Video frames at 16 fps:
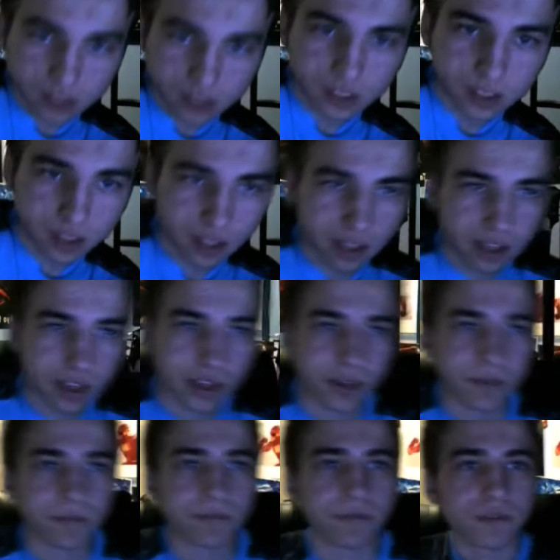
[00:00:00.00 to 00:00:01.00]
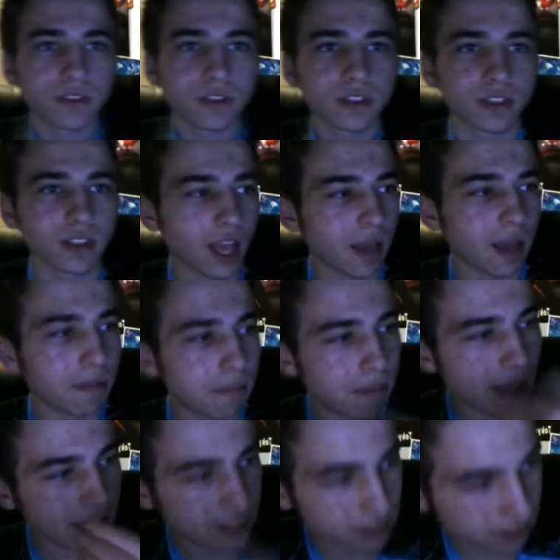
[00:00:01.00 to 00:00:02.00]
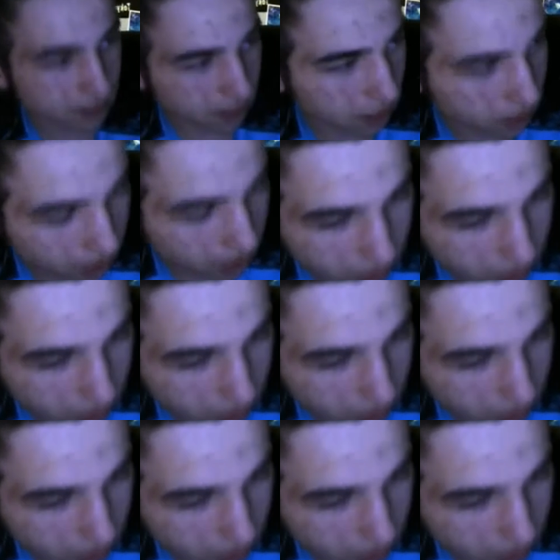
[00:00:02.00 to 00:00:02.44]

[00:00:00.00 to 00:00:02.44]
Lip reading: is the best thing